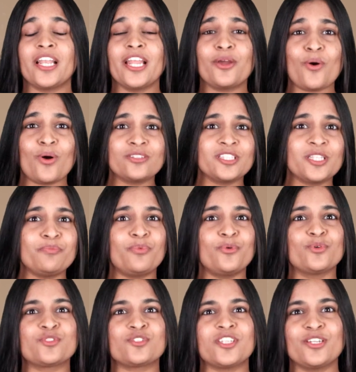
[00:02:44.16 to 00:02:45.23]
click on the
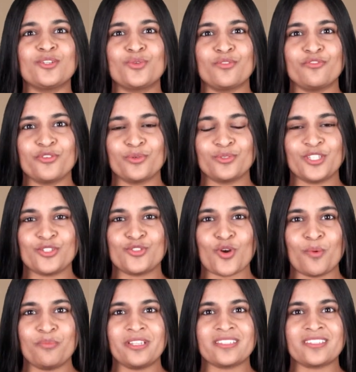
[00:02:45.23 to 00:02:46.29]
posting to view the
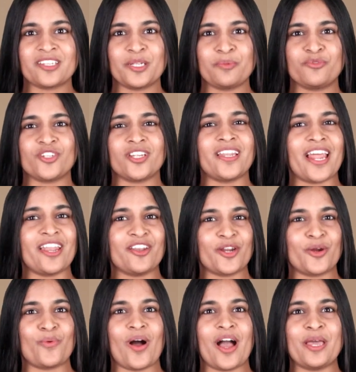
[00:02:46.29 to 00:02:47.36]
job description and
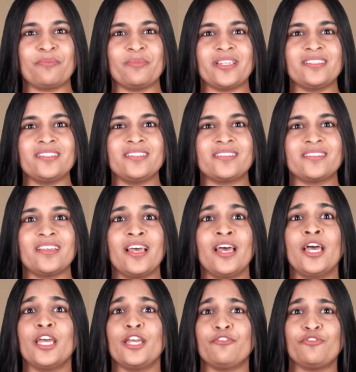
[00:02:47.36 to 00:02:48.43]
requirements.
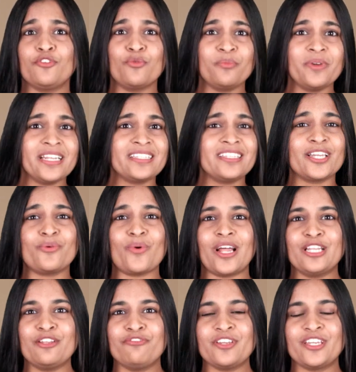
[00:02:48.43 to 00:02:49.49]
If you meet the
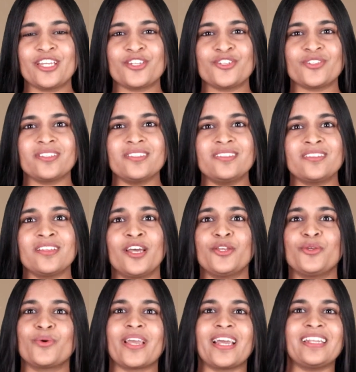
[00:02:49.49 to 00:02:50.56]
qualifications,
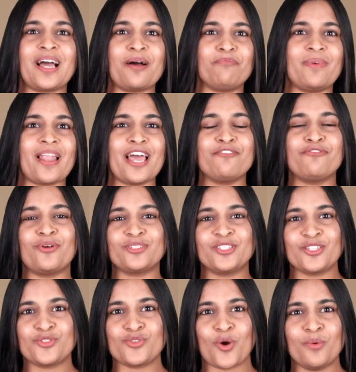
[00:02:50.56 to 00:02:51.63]
you can apply for
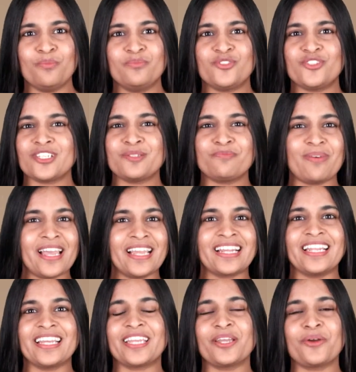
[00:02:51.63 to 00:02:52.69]
the job just by
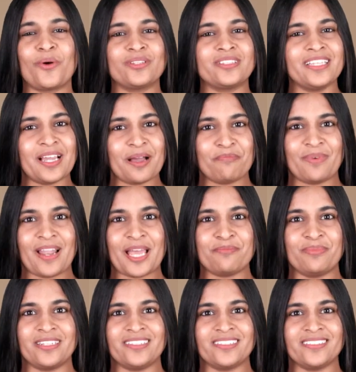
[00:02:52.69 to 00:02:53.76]
clicking on the apply
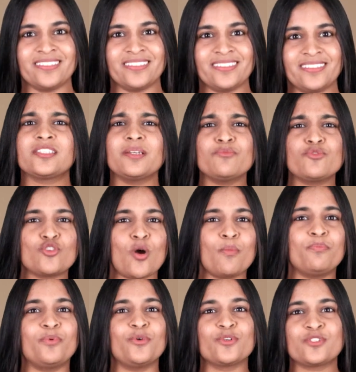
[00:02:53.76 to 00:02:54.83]
button. Some
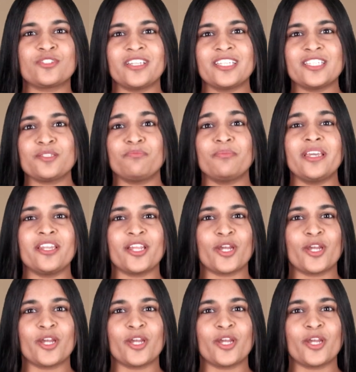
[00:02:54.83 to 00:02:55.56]
job postings may